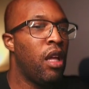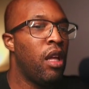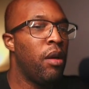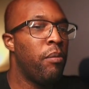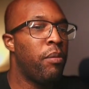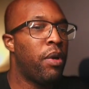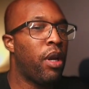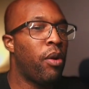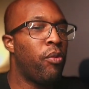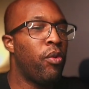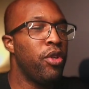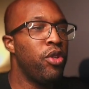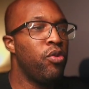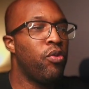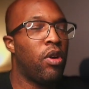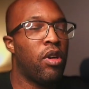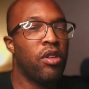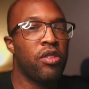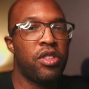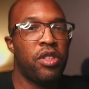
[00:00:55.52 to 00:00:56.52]
But I want you
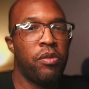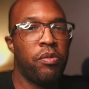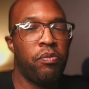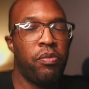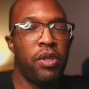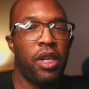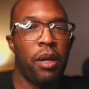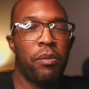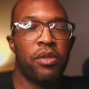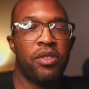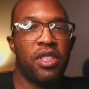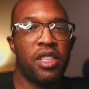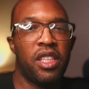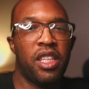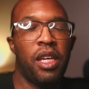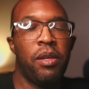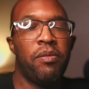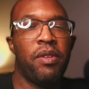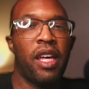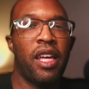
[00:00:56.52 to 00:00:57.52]
all to be able to
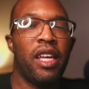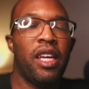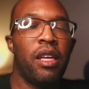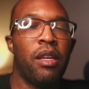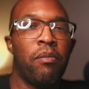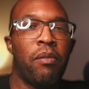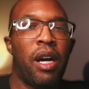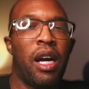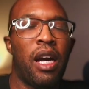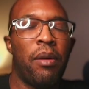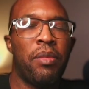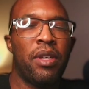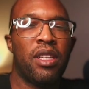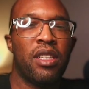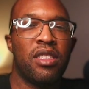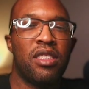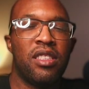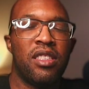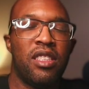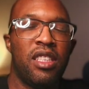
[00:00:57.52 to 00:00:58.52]
keep that in mind,
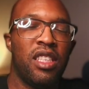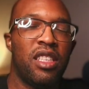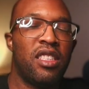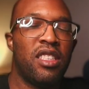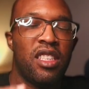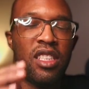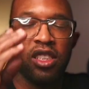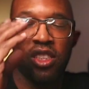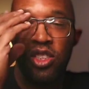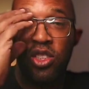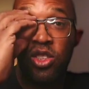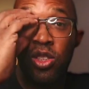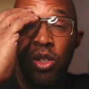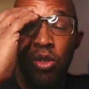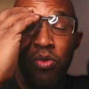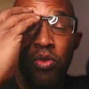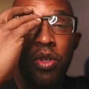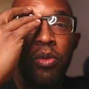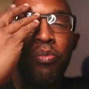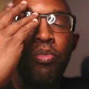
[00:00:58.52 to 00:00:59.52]
because this is
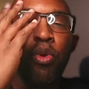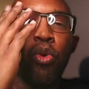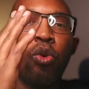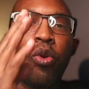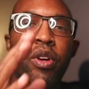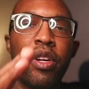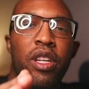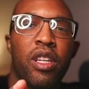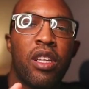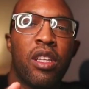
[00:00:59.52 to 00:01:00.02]
so important